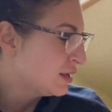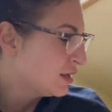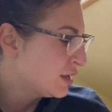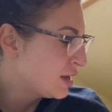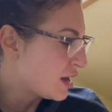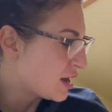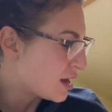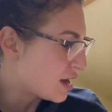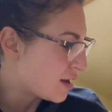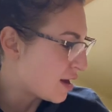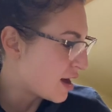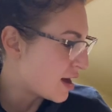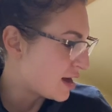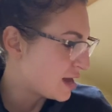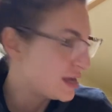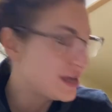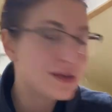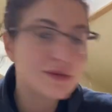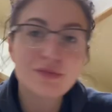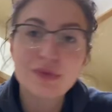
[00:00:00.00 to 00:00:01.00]

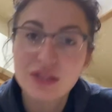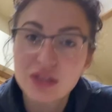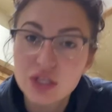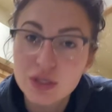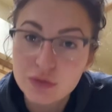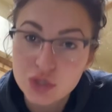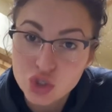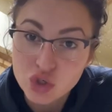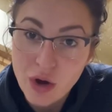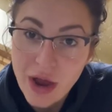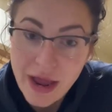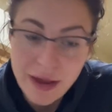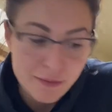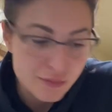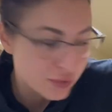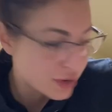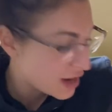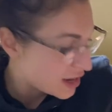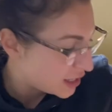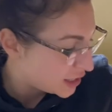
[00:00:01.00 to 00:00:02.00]
I am in the dry
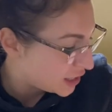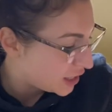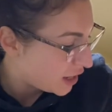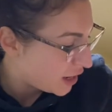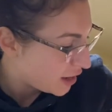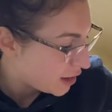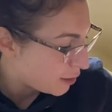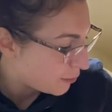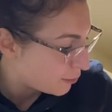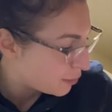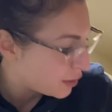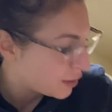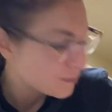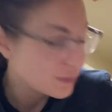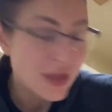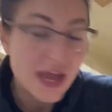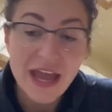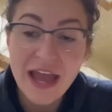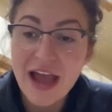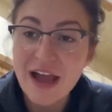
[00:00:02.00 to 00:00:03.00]
brine camp.
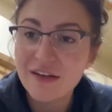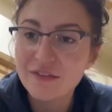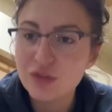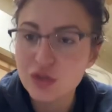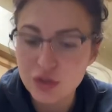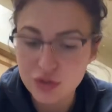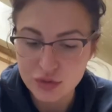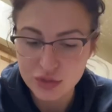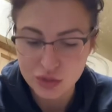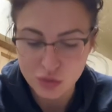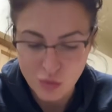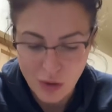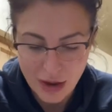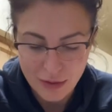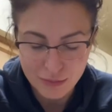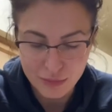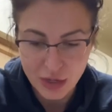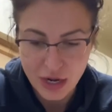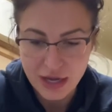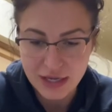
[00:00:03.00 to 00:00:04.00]
I have used wet
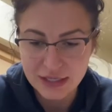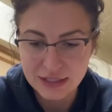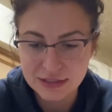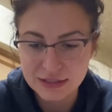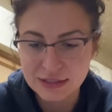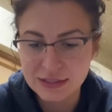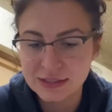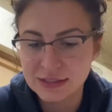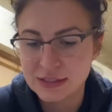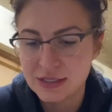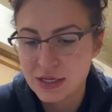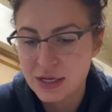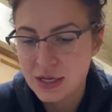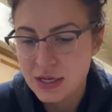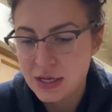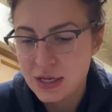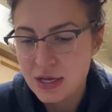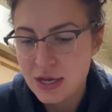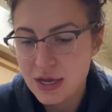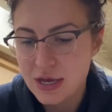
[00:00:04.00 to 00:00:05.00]
brines.
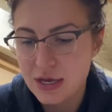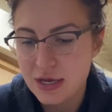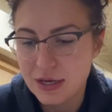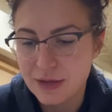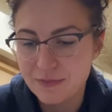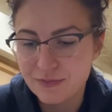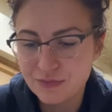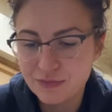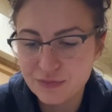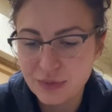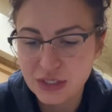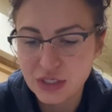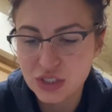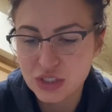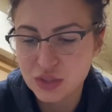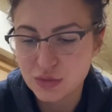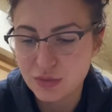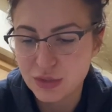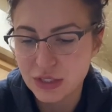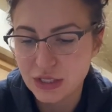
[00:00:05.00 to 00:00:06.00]
I
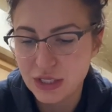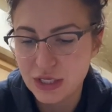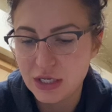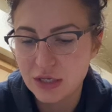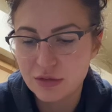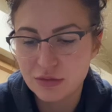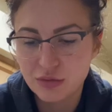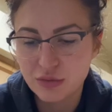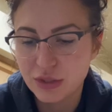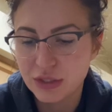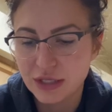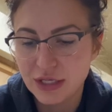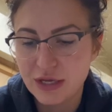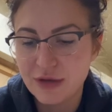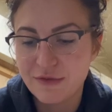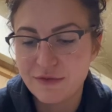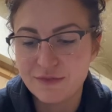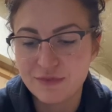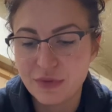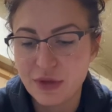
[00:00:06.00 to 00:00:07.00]
just really
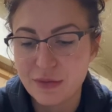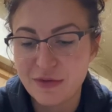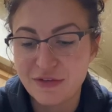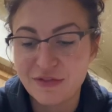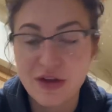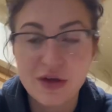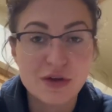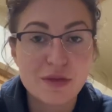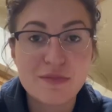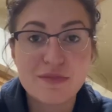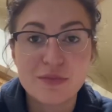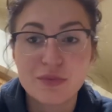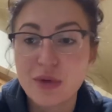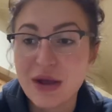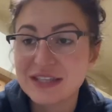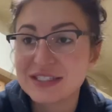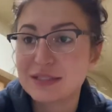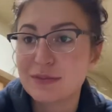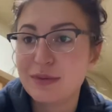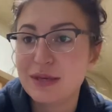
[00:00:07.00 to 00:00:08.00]
maybe found a
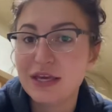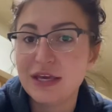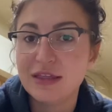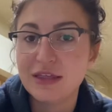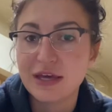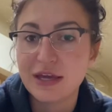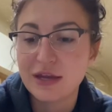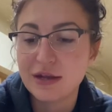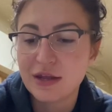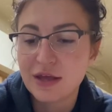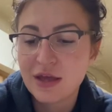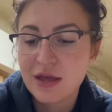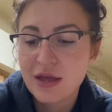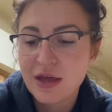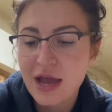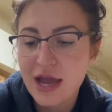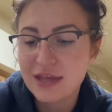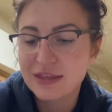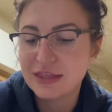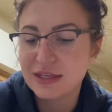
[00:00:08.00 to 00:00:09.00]
recipe that
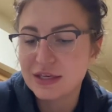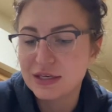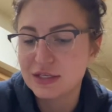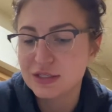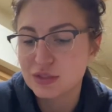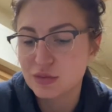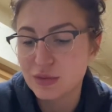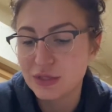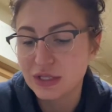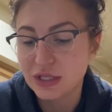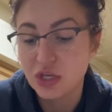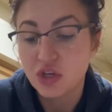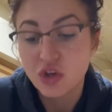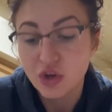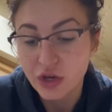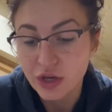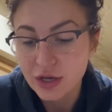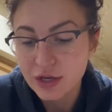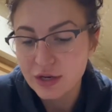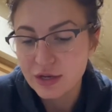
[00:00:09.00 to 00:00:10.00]
I think is really
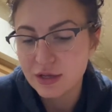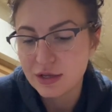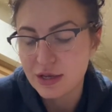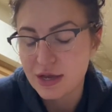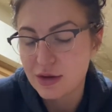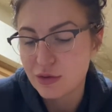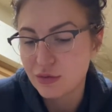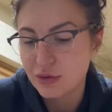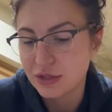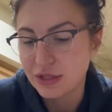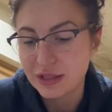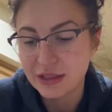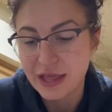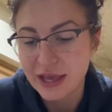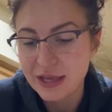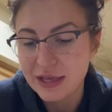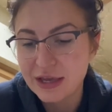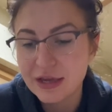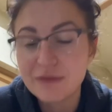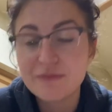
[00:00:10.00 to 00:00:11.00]
good. I really
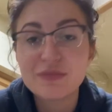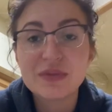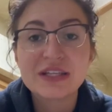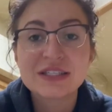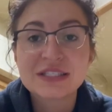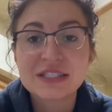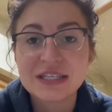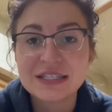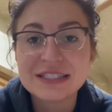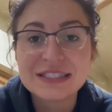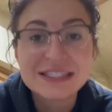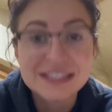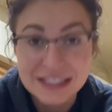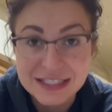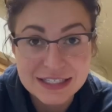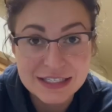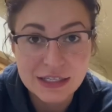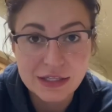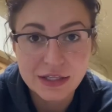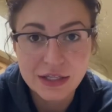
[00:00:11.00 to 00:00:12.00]
like it. It's
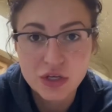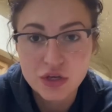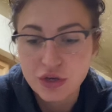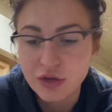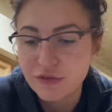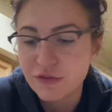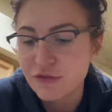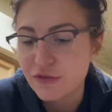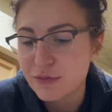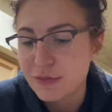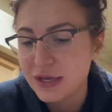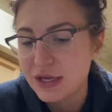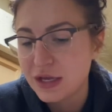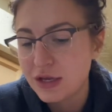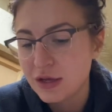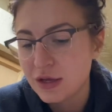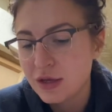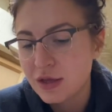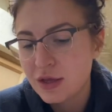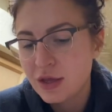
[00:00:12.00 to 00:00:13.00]
consistently good for me.